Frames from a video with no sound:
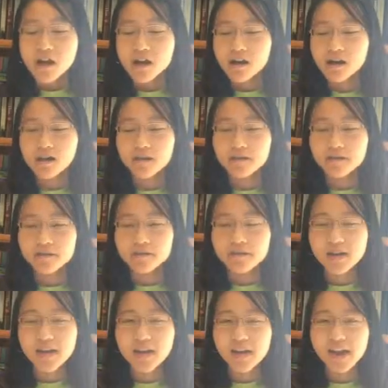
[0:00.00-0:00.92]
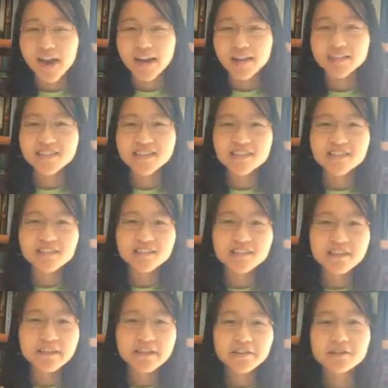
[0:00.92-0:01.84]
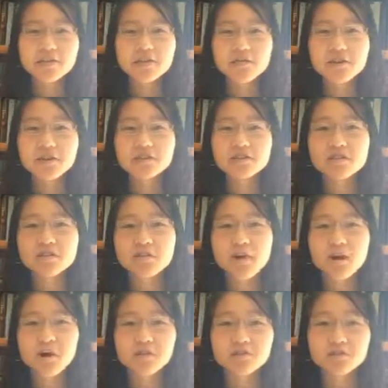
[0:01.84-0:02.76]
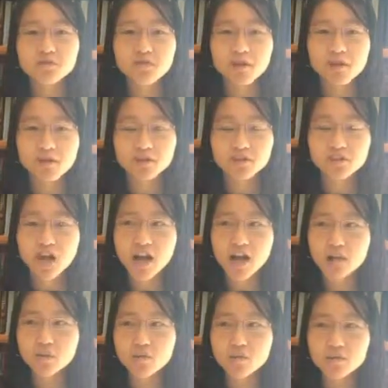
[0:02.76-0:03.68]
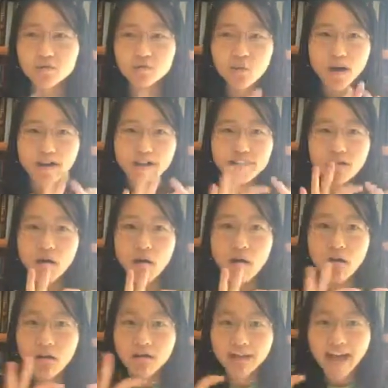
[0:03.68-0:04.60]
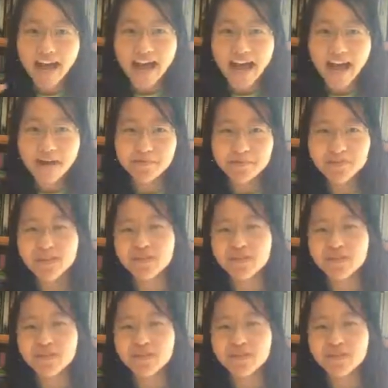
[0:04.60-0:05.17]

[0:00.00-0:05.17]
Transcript: I didn't like so much the parts where John would write in all caps,